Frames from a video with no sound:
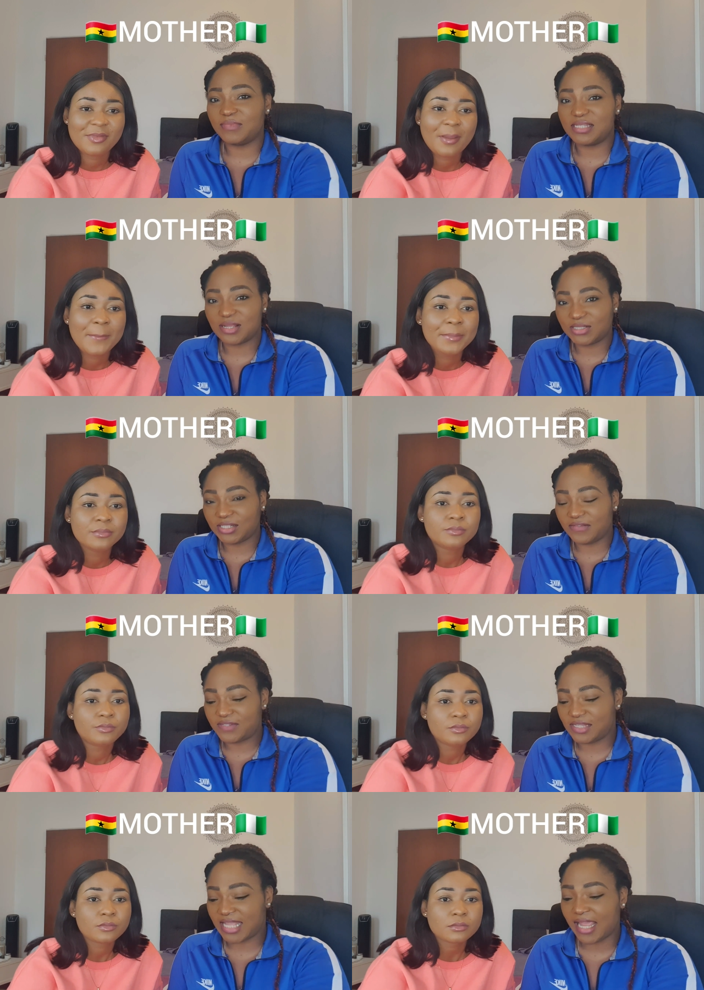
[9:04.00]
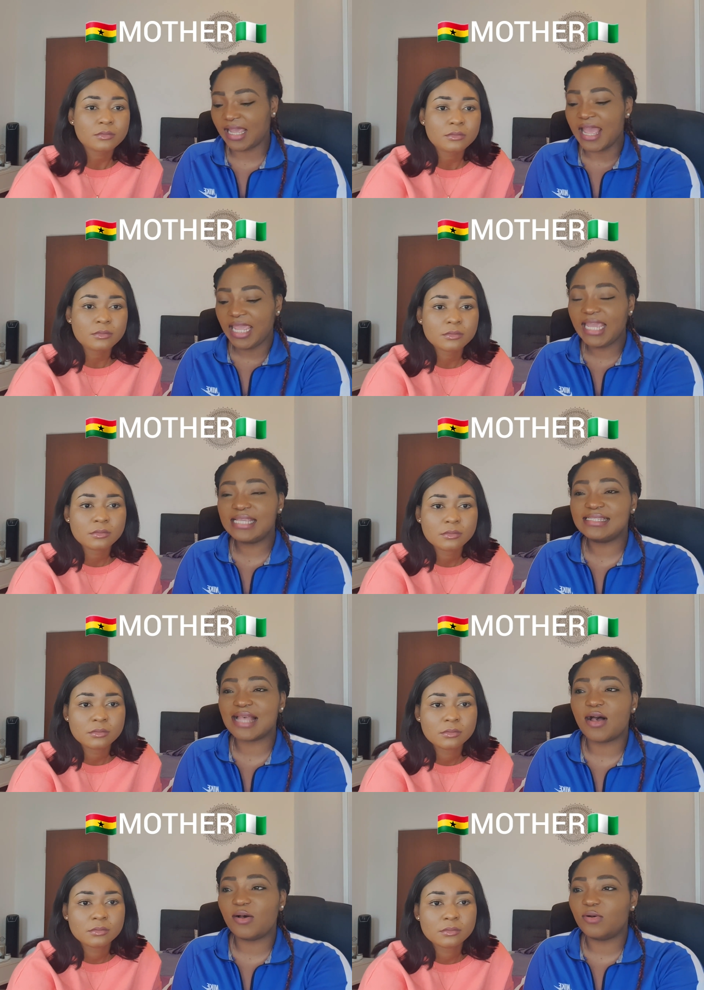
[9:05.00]
Speaker 1: discussion of today, is
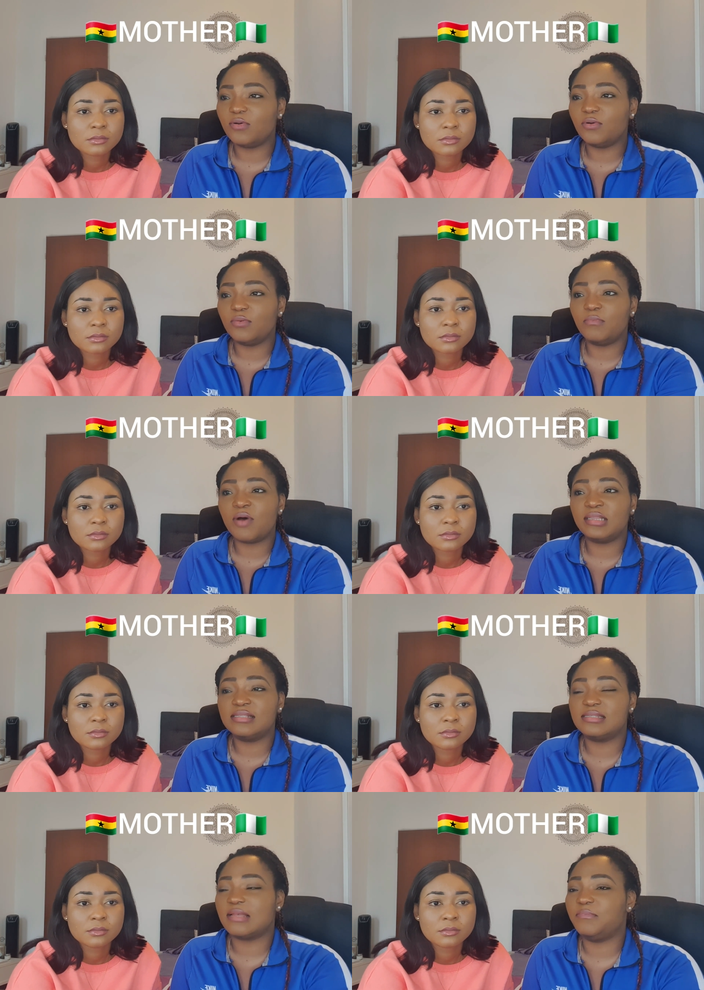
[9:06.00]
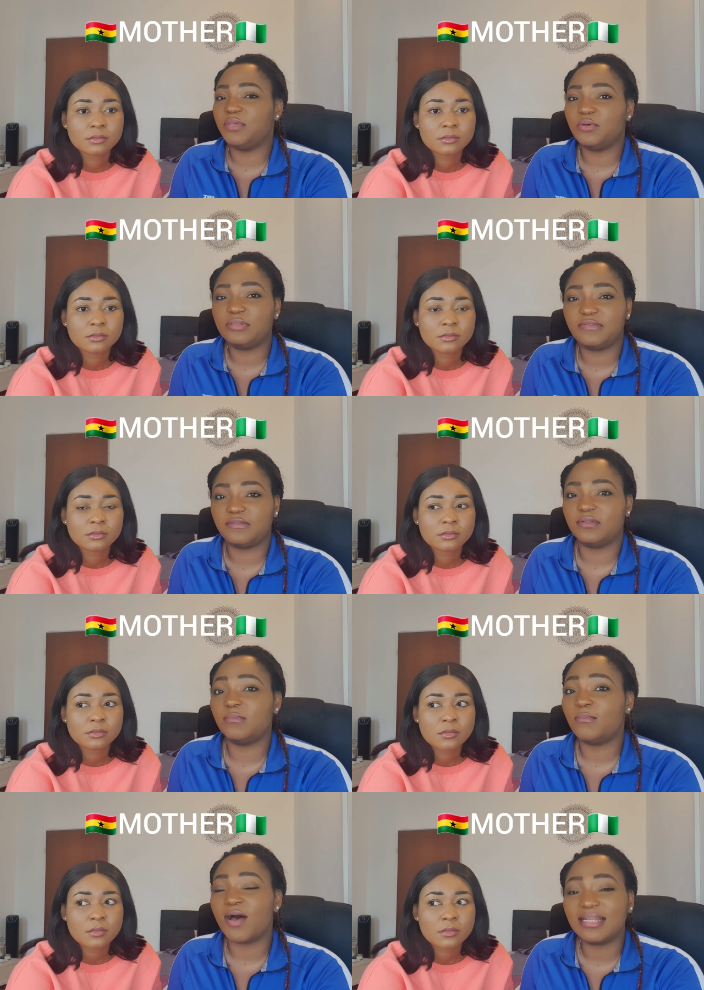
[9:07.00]
oh, mothers are beautiful.
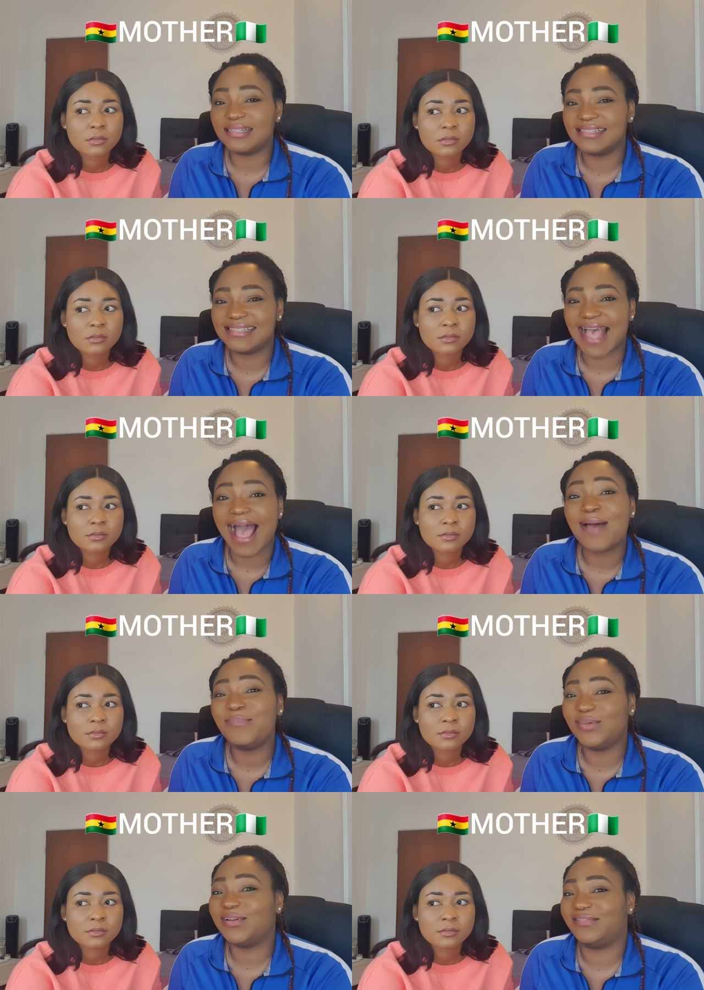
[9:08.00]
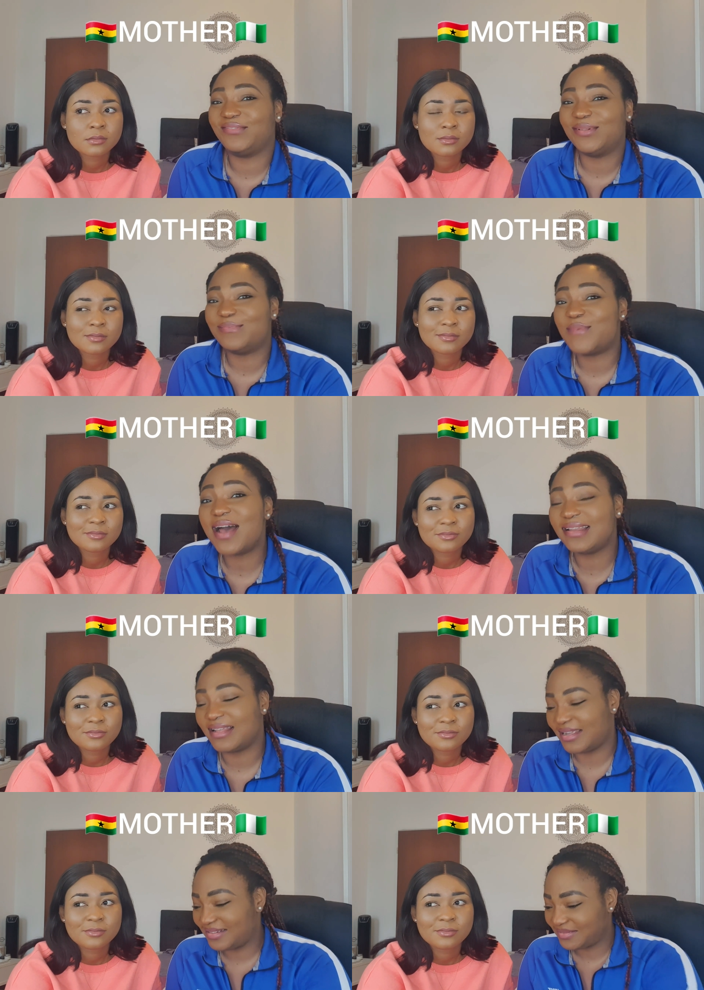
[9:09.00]
Mothers are beautiful. Mother.
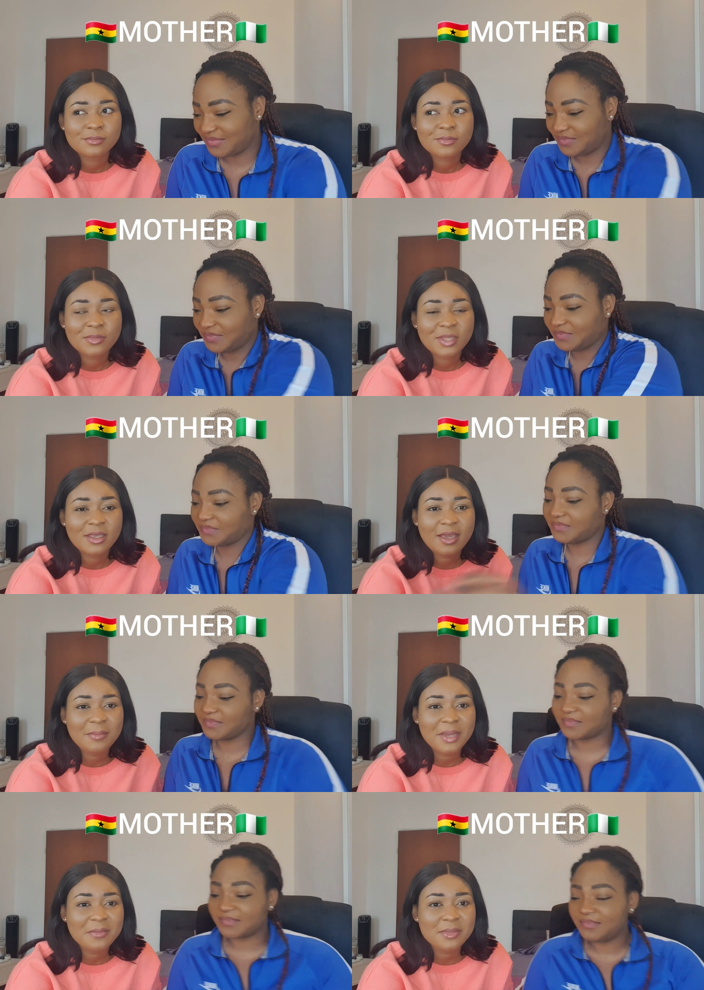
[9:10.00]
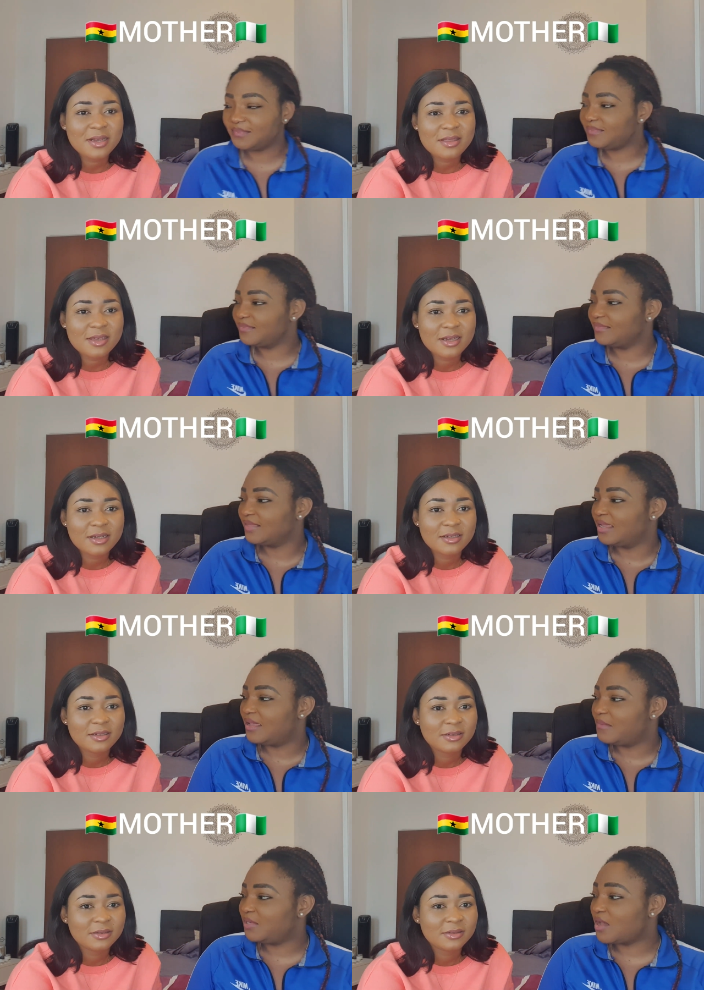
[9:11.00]
Speaker 2: Yeah, my mother.
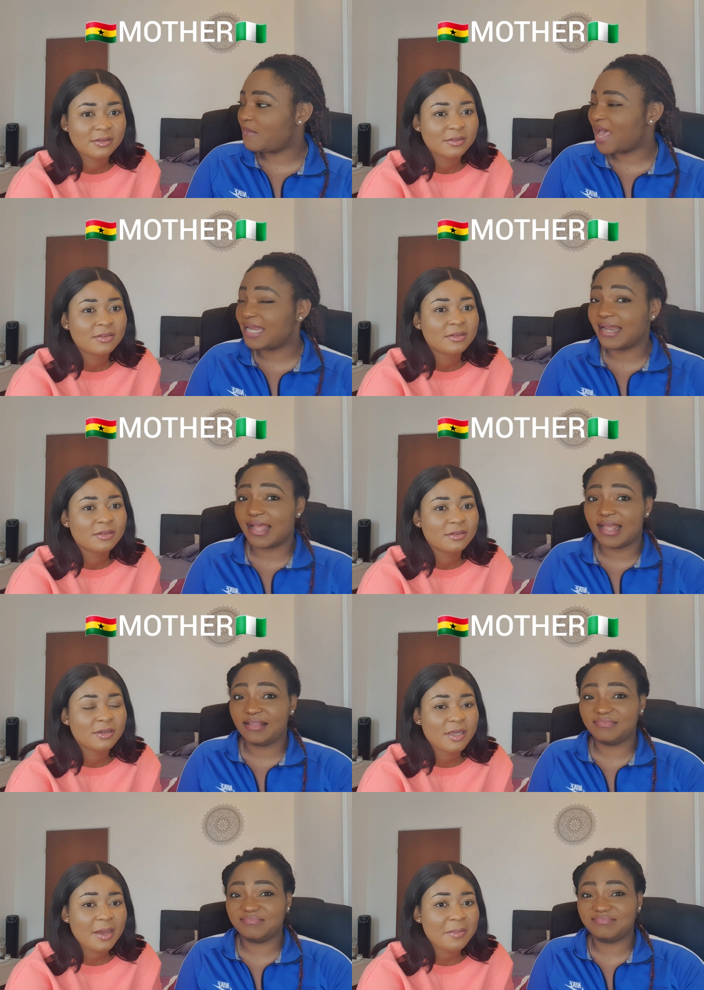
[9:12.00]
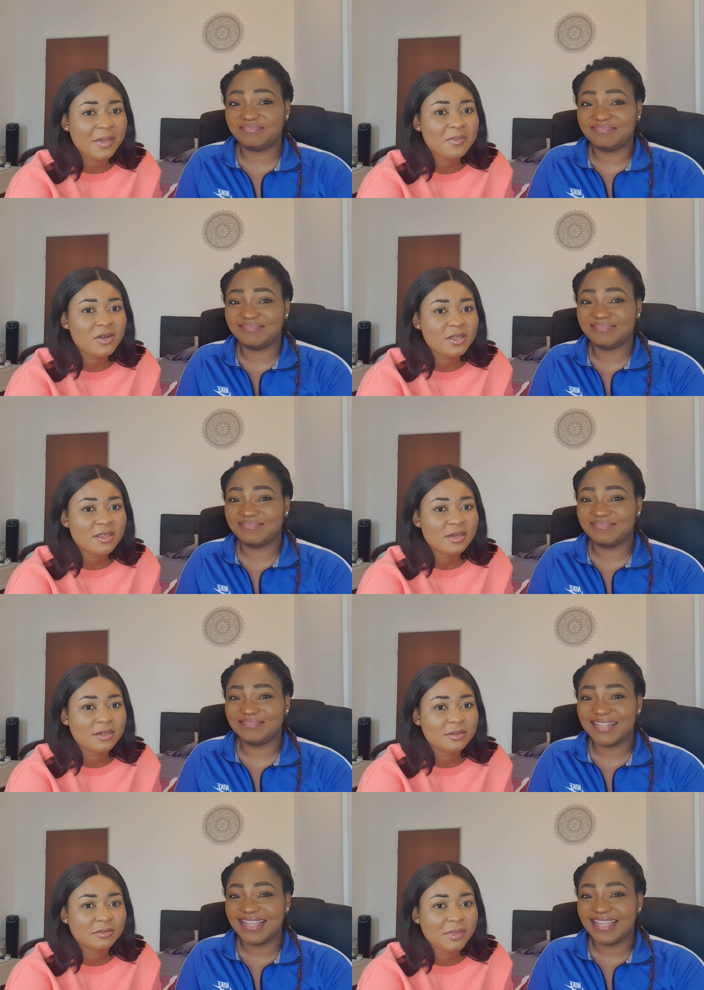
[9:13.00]
Speaker 1: Your mother?
Speaker 2: Yeah, my mother.
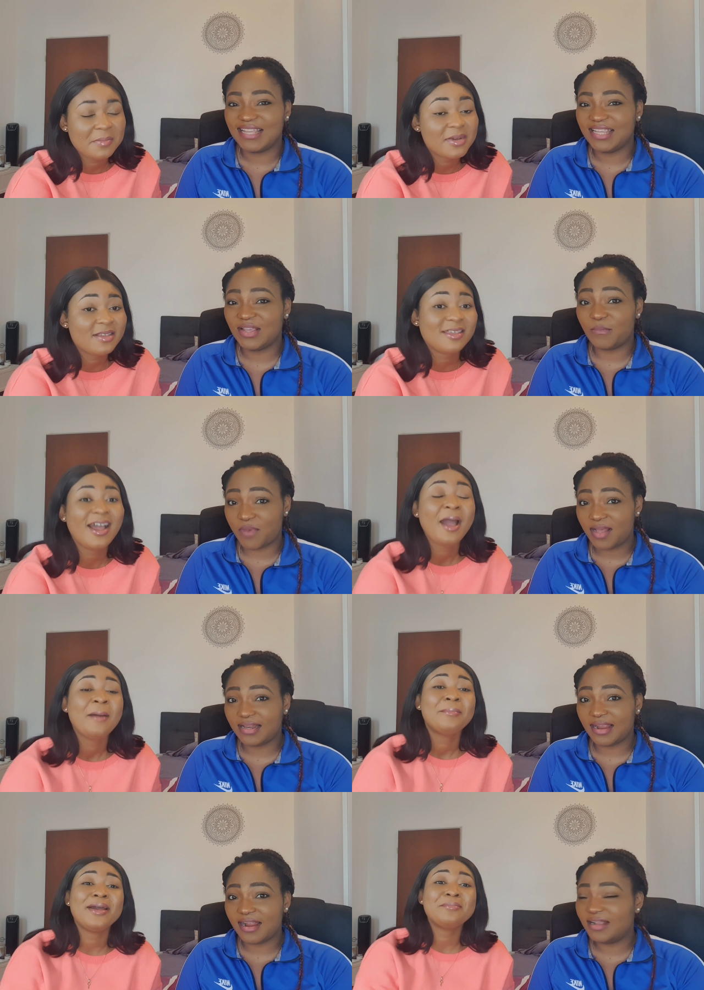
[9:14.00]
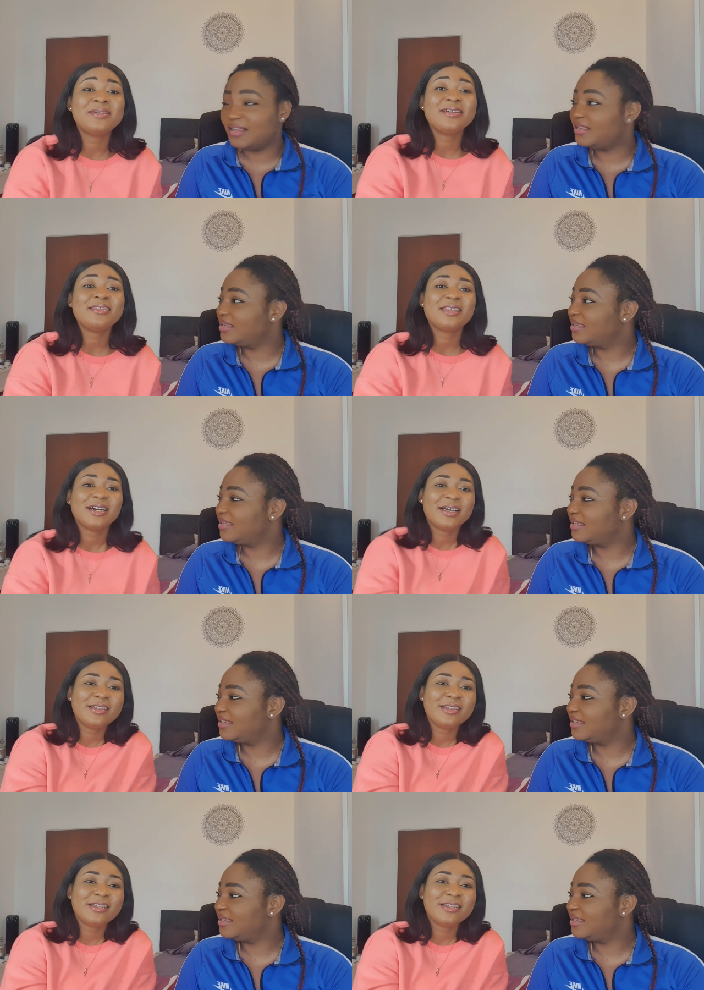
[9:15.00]
My mother. Your mother? My mother